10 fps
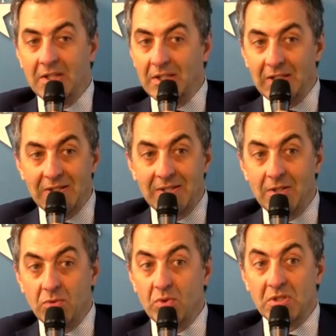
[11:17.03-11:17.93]
let's say
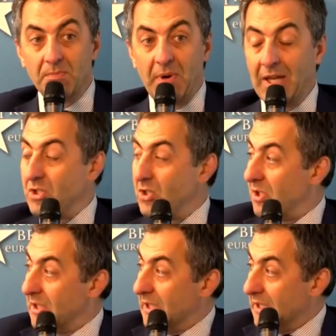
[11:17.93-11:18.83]
to dispatch
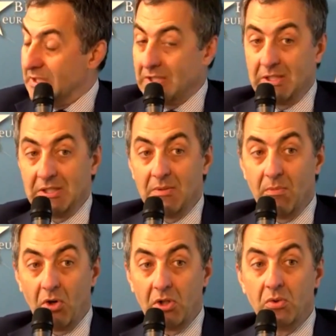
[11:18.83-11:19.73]
the
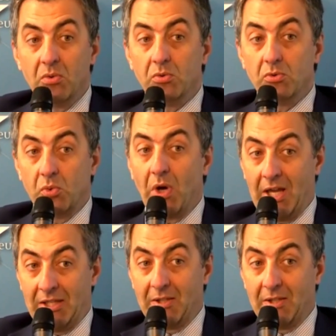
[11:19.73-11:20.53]
molecule through other